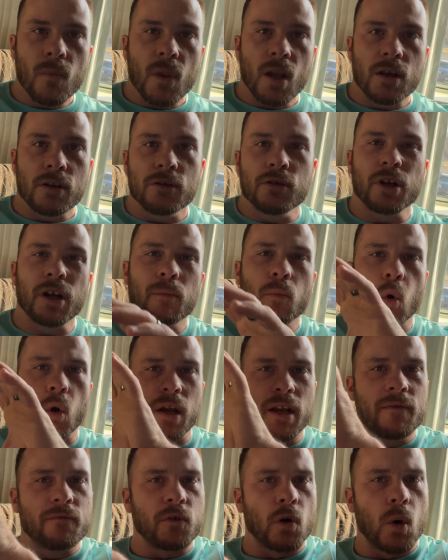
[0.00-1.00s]
you get more
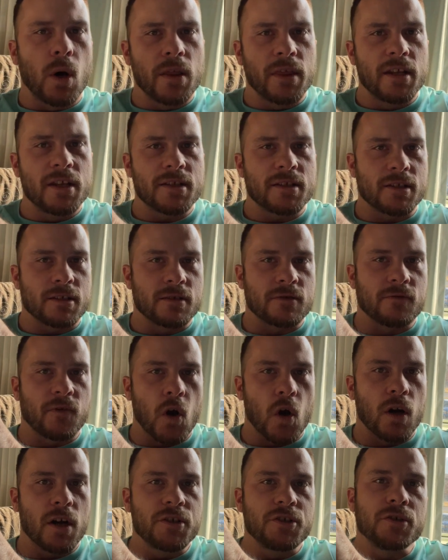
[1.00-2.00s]
info on this as
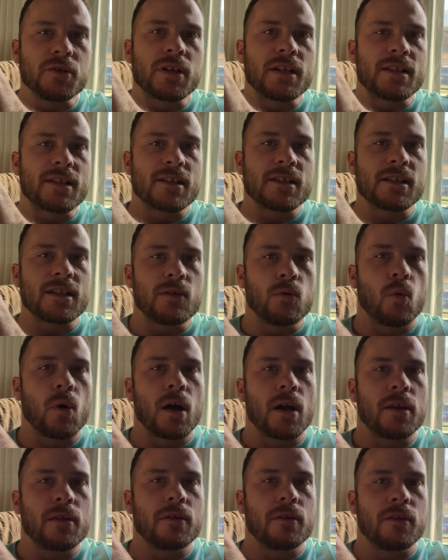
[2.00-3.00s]
far as you can see
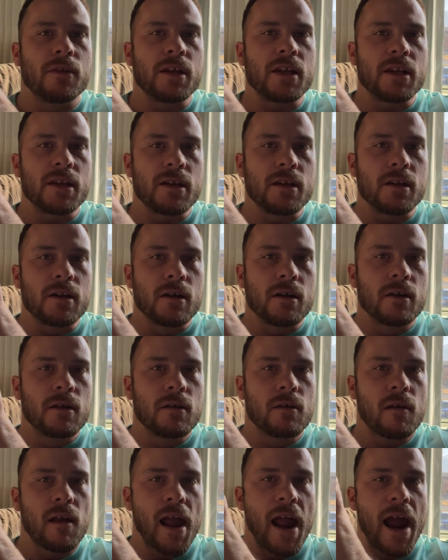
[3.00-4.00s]
what the
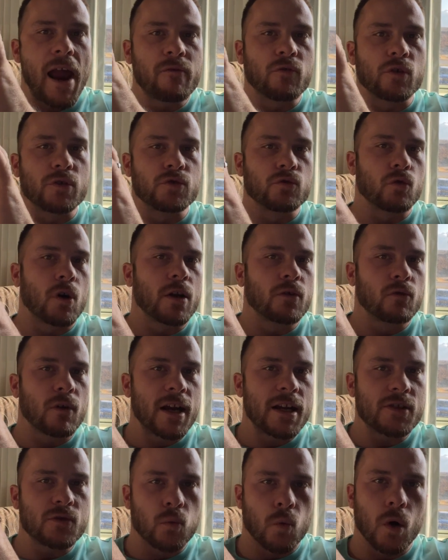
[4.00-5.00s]
average run
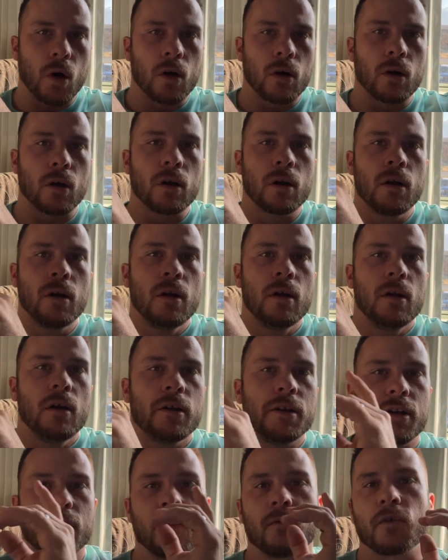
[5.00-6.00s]
rates were,
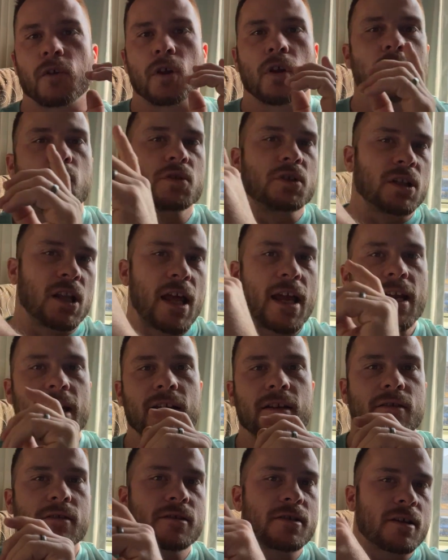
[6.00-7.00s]
you know, for those
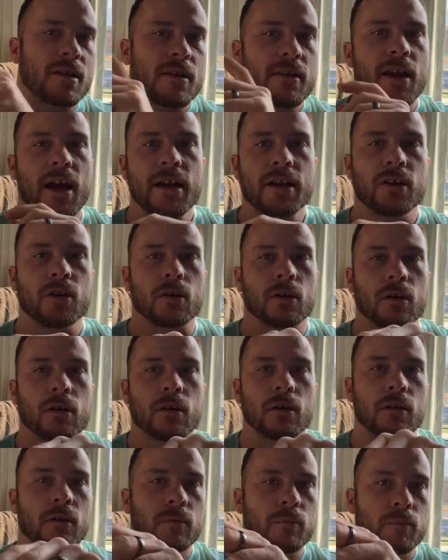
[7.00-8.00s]
lanes that you're
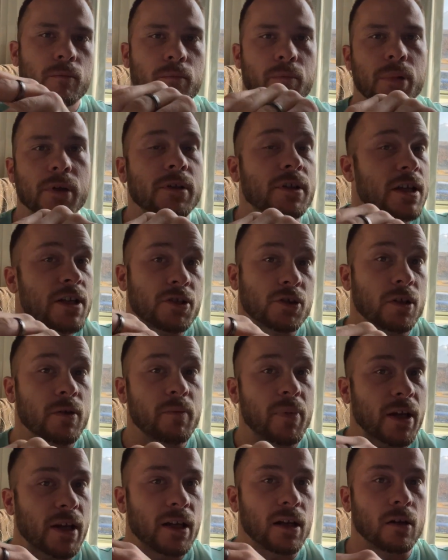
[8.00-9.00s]
potentially
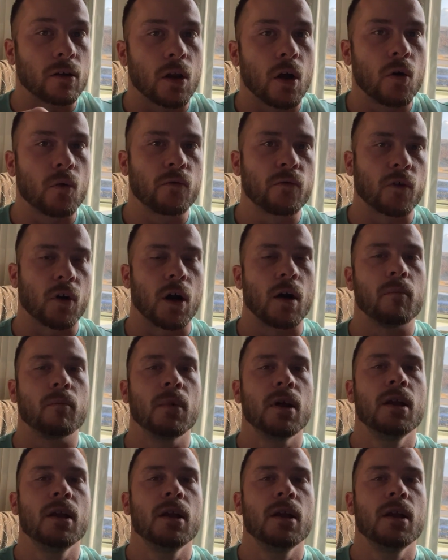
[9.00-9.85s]
picking a load from,